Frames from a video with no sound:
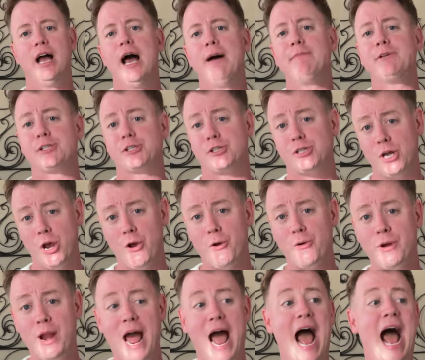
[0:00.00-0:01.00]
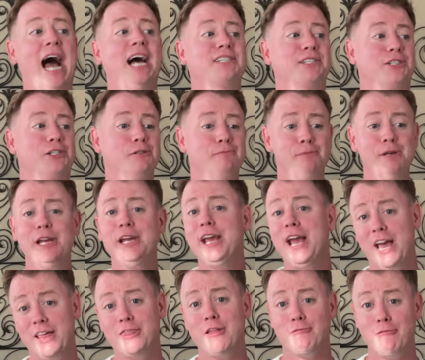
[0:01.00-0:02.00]
Emma Stone has to be
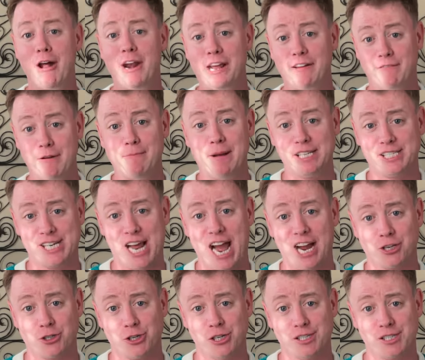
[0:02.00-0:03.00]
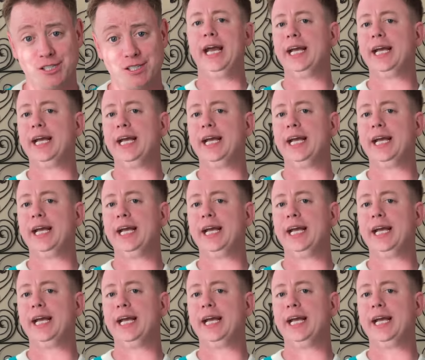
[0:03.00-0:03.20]
in the running for Best Actress.